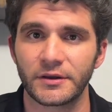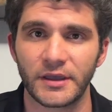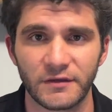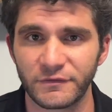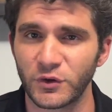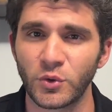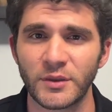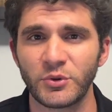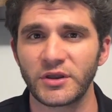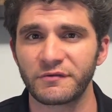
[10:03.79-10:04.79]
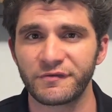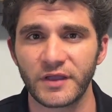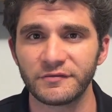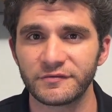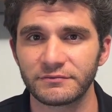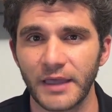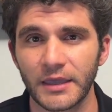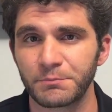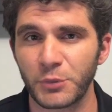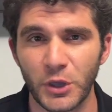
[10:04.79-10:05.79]
If you're only putting fluff, like
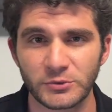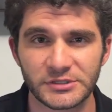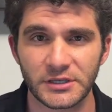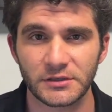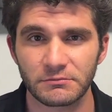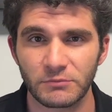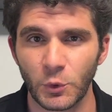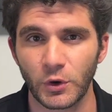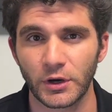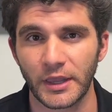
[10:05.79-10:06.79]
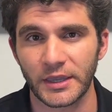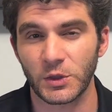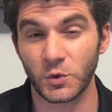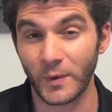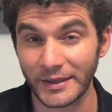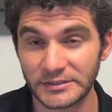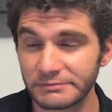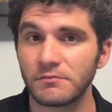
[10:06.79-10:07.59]
cozy or like quaint,